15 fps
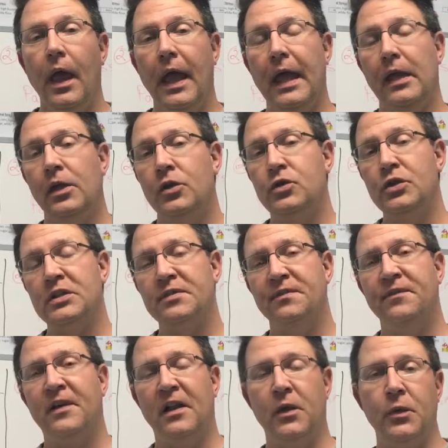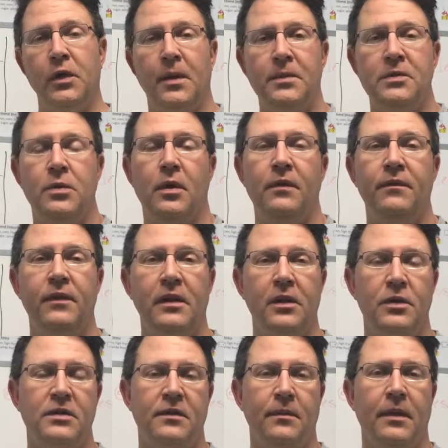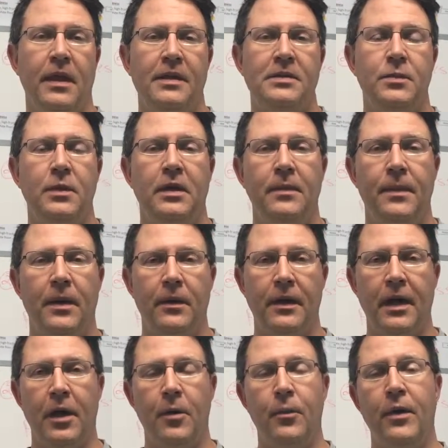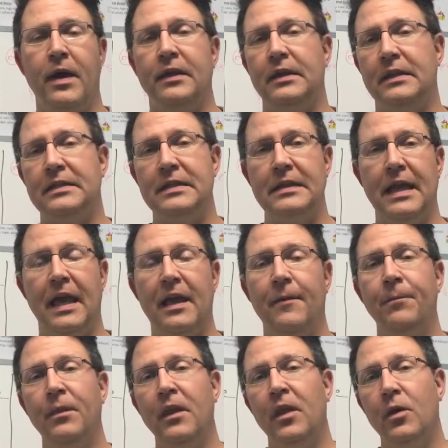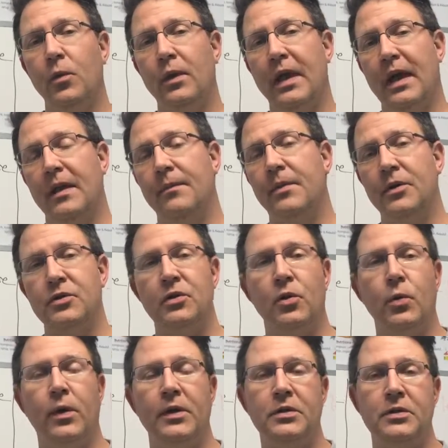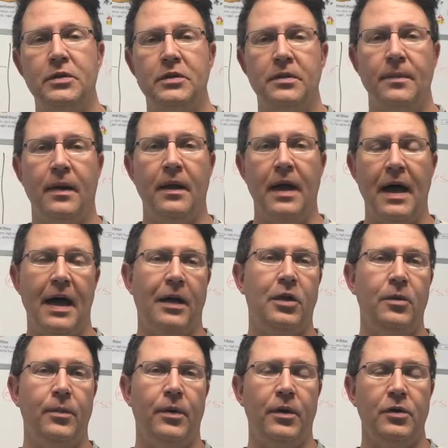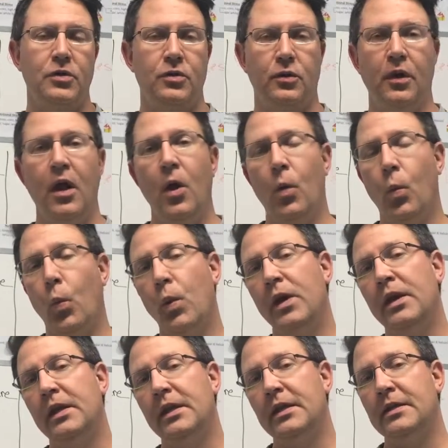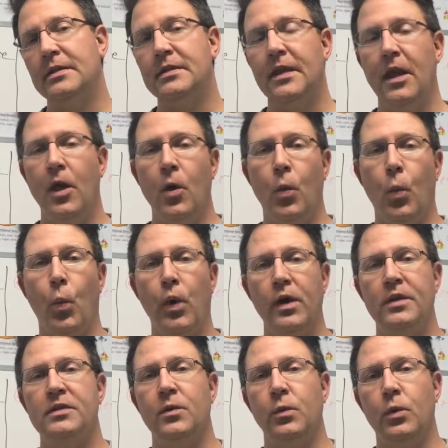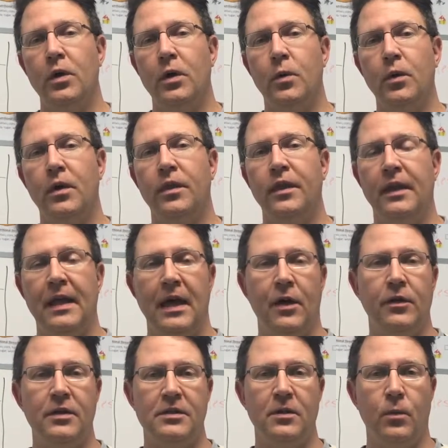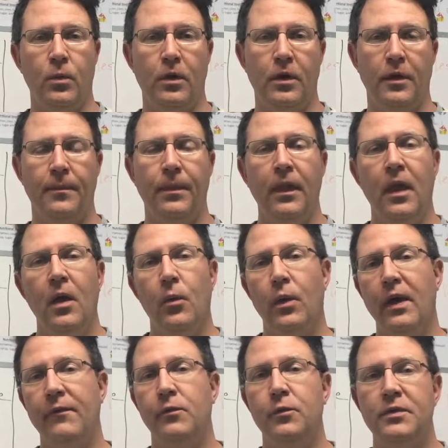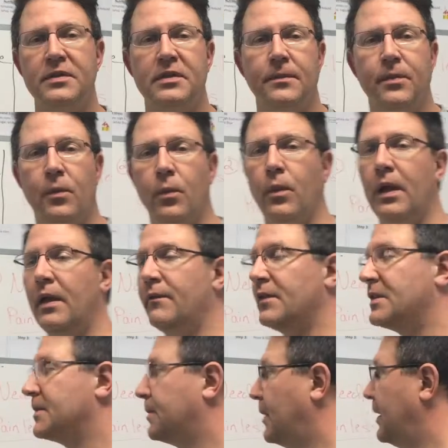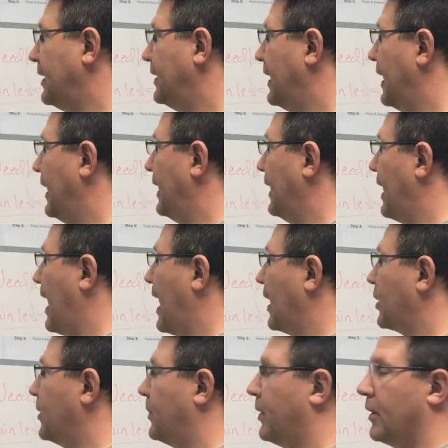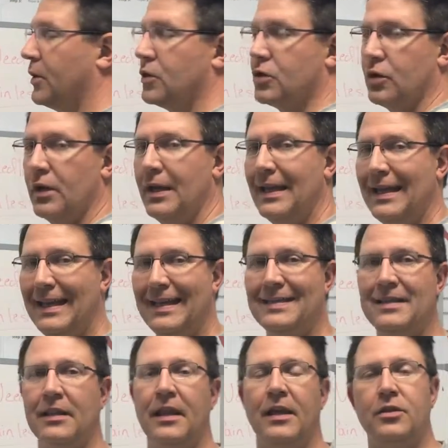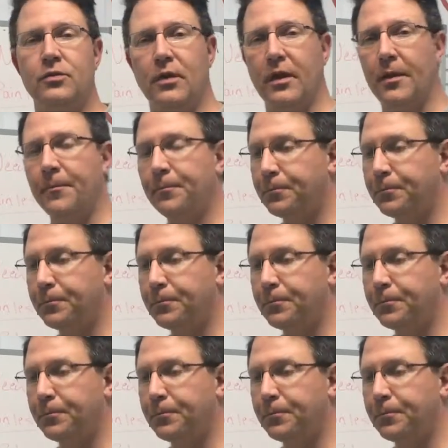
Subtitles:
Hey, just following up to our videos from last week about chiropractic. Today, we had a bunch of questions about acupuncture. What it is, what does it work with, and how does it work? Well, I have a real simple way of explaining that, and acupuncture is electric.